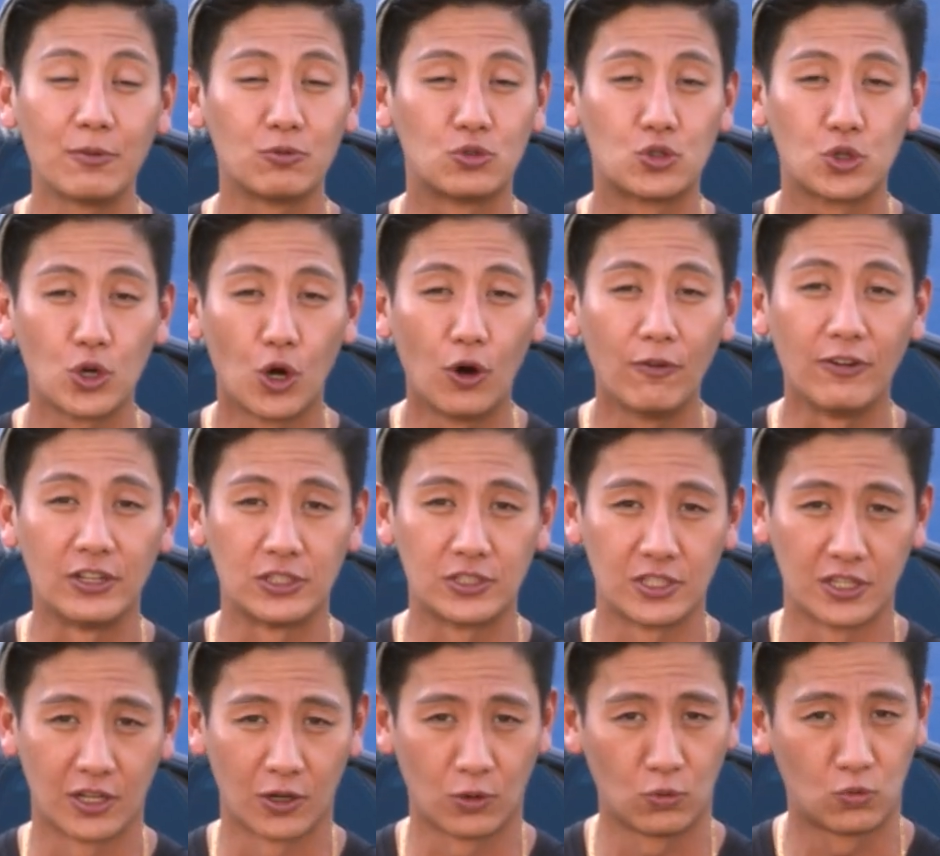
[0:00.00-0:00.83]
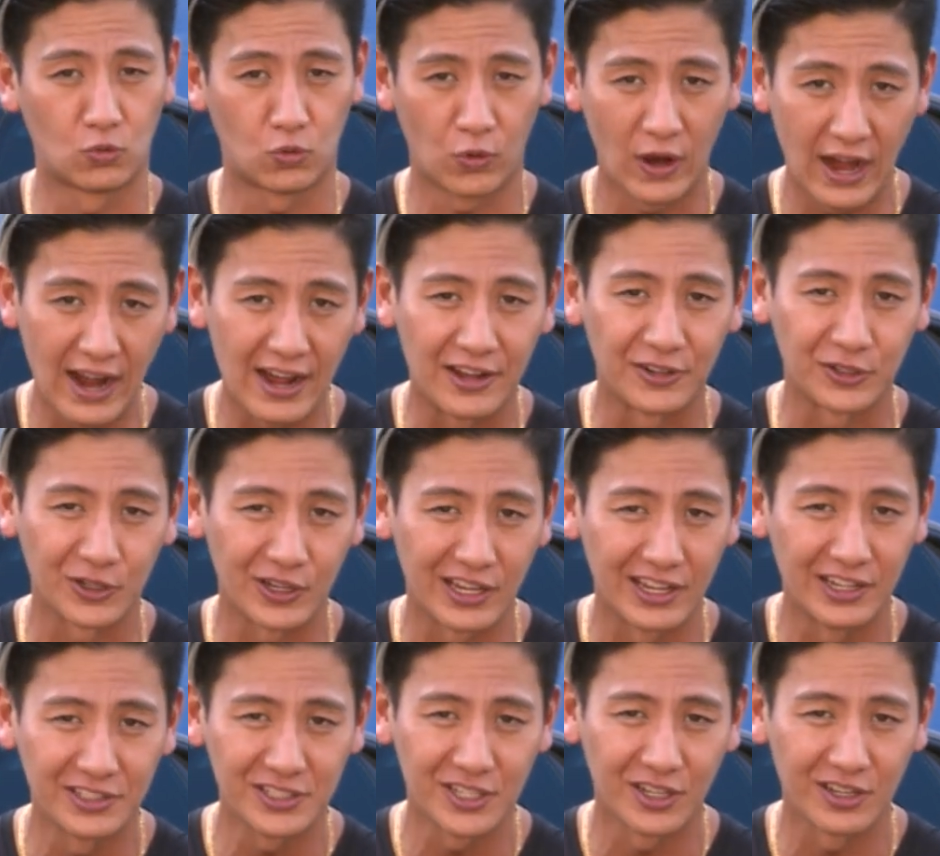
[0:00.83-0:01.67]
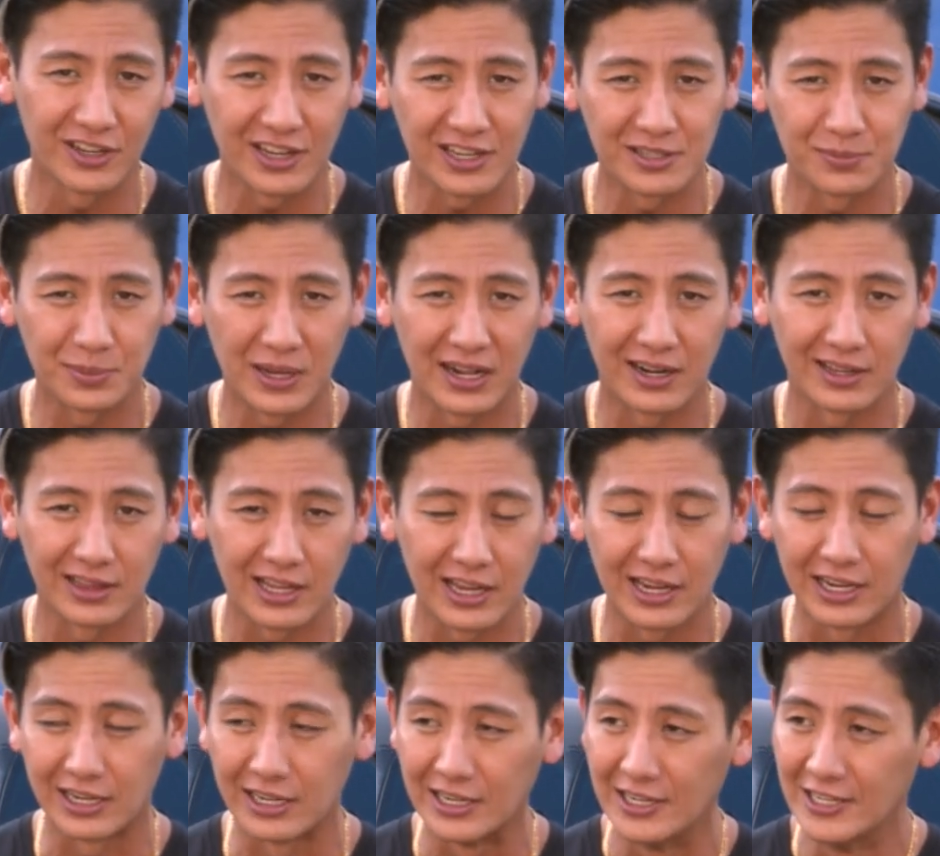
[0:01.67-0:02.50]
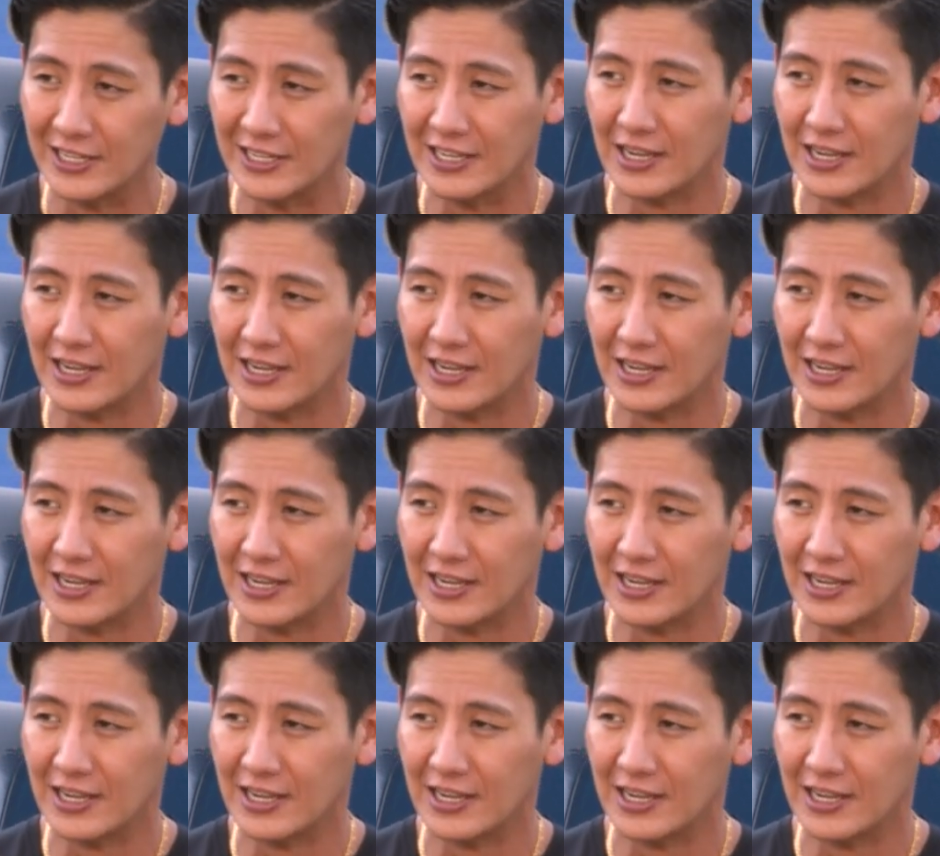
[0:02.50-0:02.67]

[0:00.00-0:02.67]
drove it to the ground, okay? I'll tell you guys about it later.